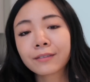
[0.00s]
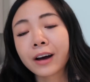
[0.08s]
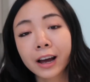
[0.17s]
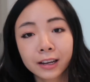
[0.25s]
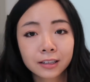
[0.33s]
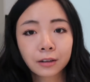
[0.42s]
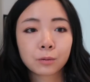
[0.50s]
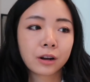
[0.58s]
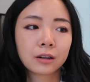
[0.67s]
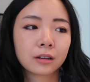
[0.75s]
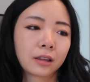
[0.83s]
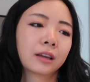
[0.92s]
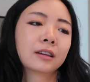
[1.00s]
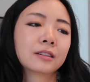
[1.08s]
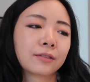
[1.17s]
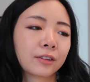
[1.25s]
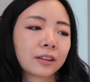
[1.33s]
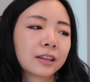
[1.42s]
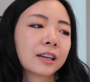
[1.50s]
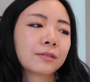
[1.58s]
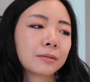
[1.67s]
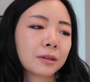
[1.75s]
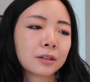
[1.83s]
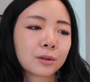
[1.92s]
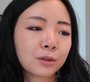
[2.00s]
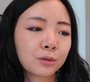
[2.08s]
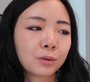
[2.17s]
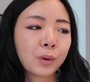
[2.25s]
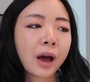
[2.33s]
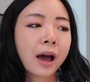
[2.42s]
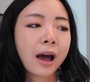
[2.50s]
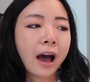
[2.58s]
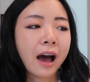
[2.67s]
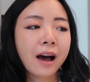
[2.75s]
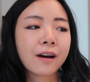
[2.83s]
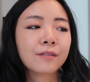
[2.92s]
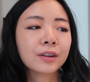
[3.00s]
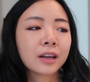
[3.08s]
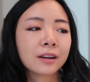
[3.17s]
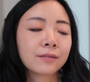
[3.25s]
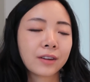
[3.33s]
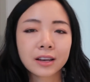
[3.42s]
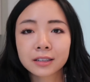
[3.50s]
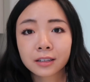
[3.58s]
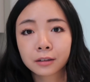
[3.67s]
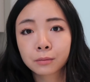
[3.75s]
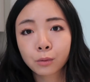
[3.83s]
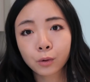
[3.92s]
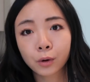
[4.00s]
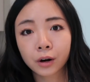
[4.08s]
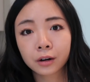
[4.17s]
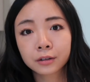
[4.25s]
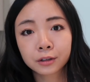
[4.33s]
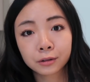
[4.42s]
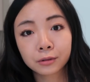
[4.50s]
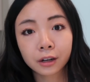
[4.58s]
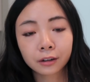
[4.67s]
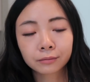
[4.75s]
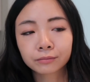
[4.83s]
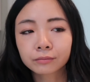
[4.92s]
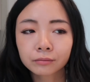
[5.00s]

If I did one thing differently, it would be to have invested more sooner